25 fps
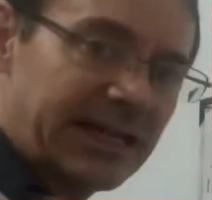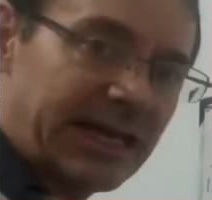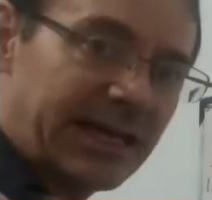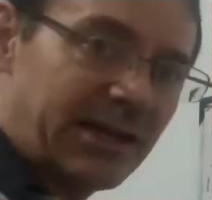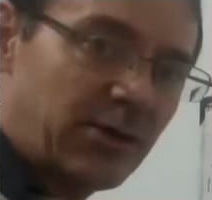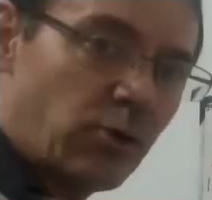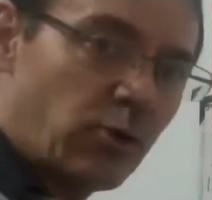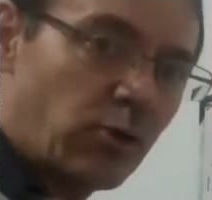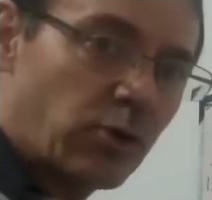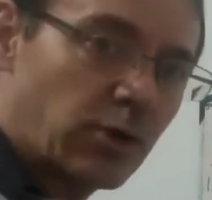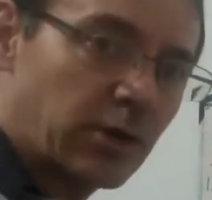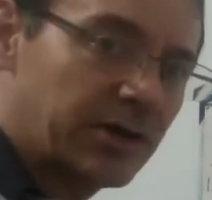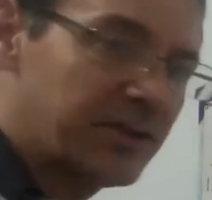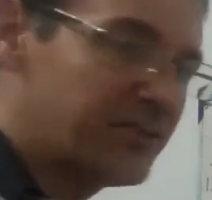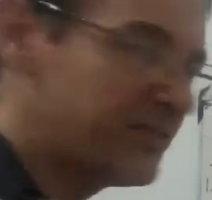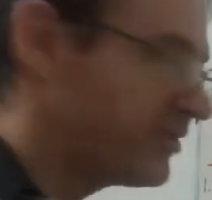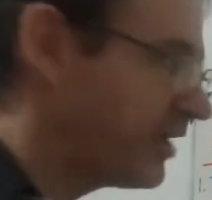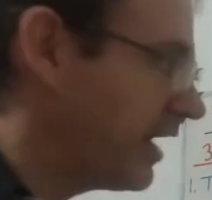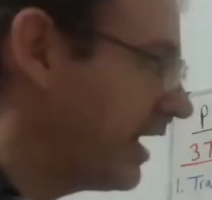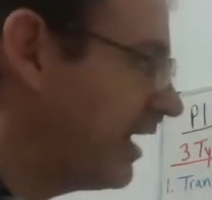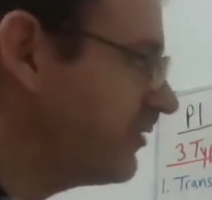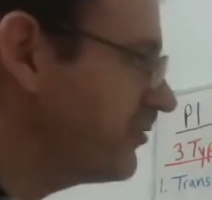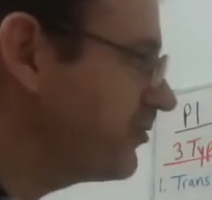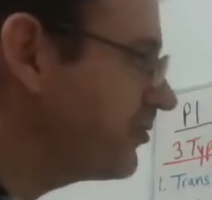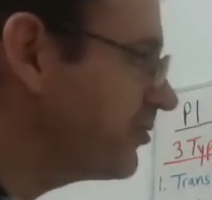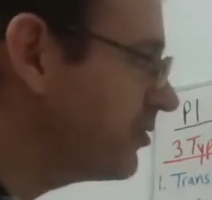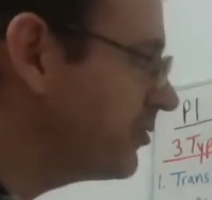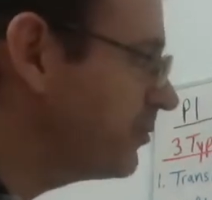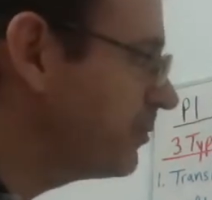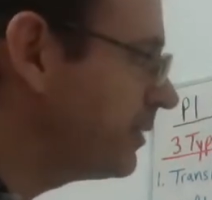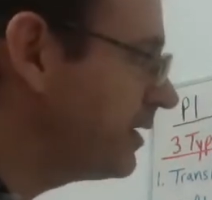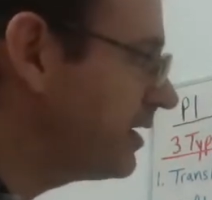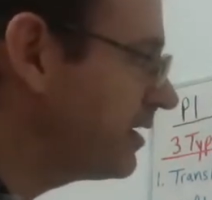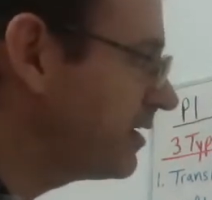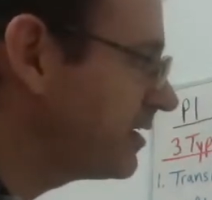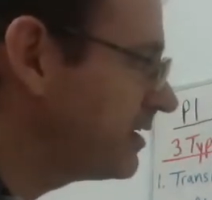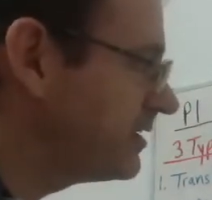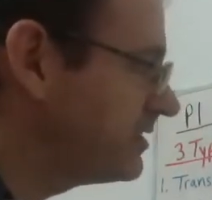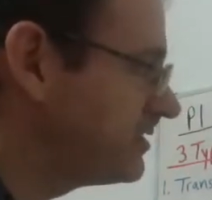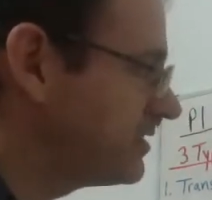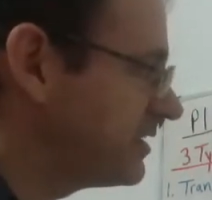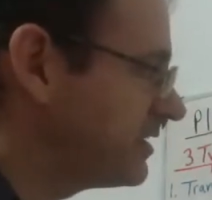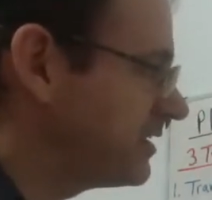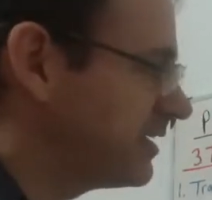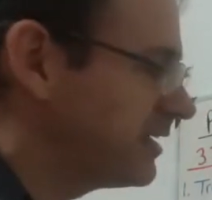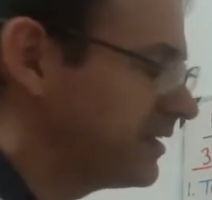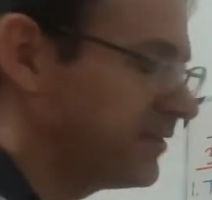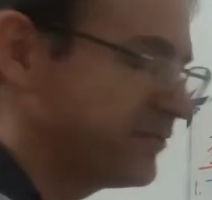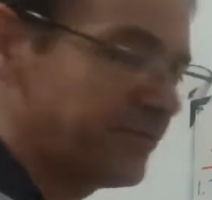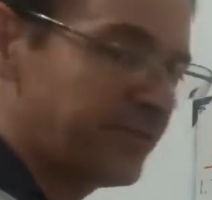a horizontal because it
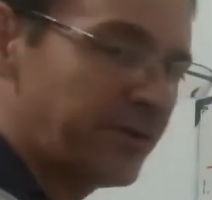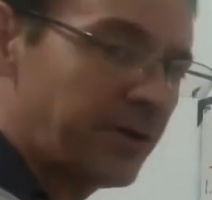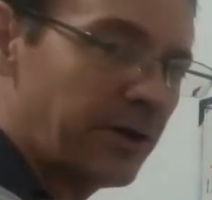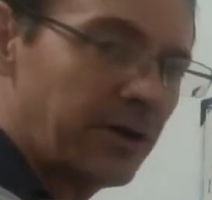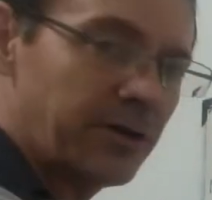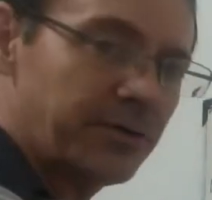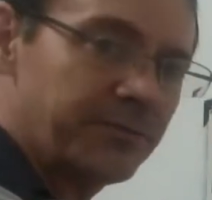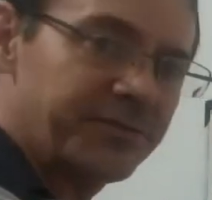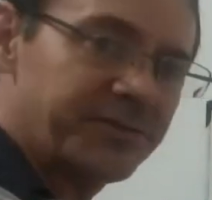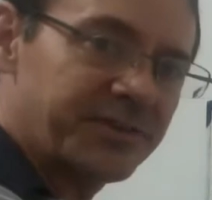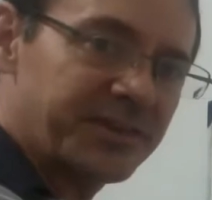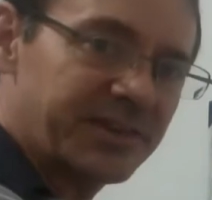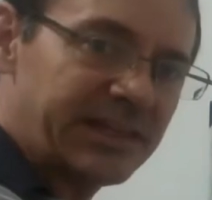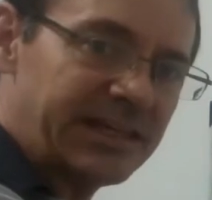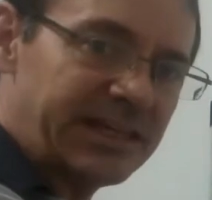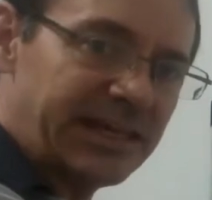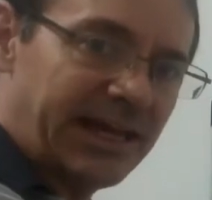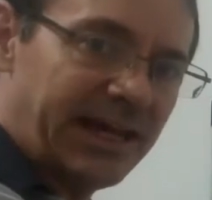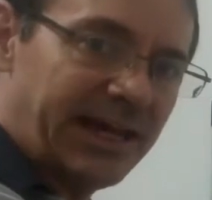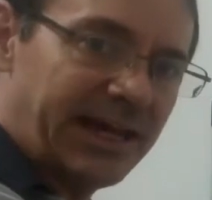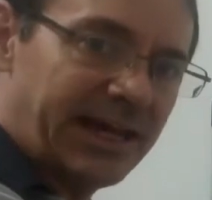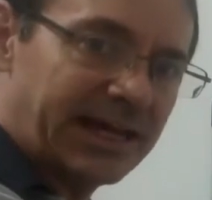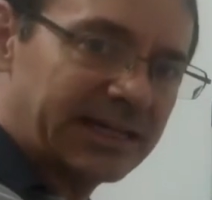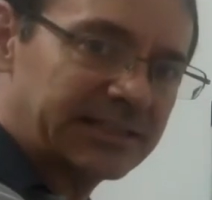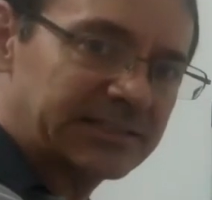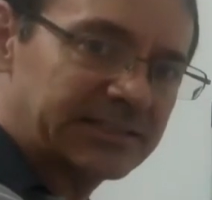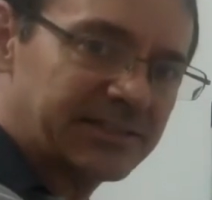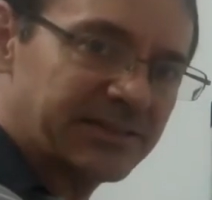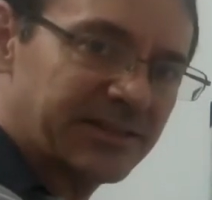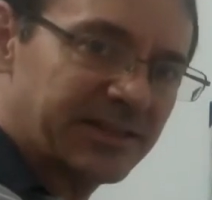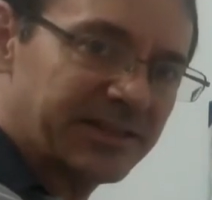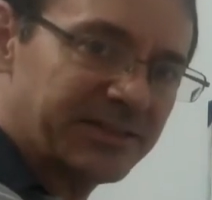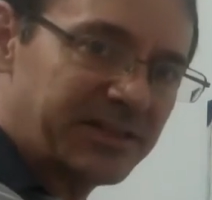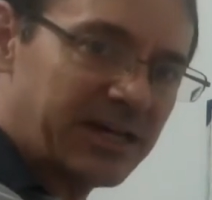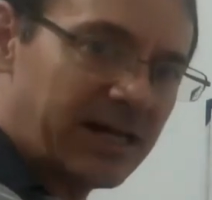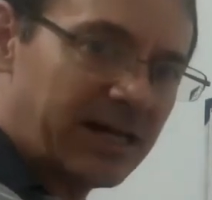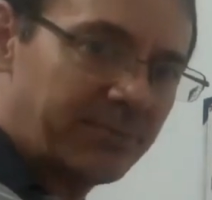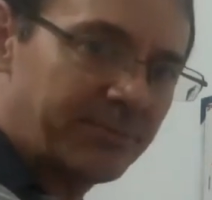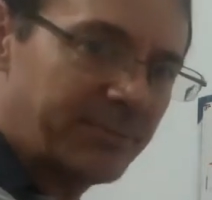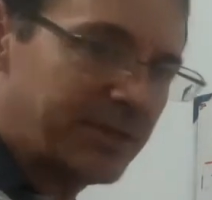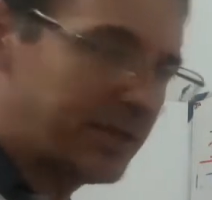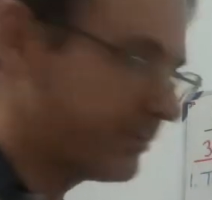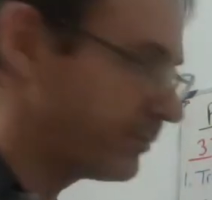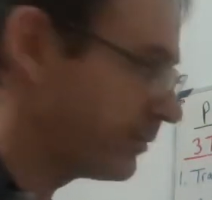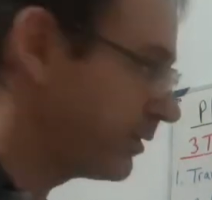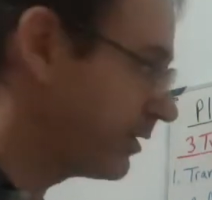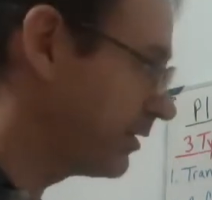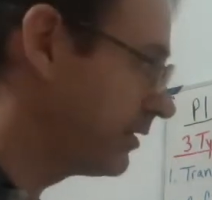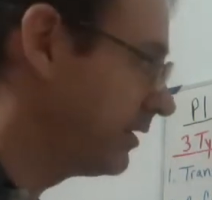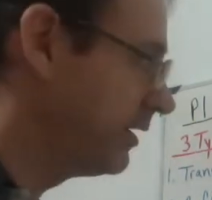involves the x, the top
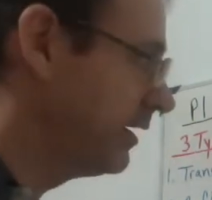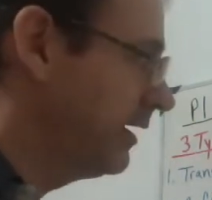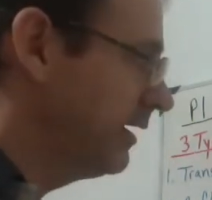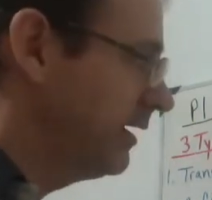number.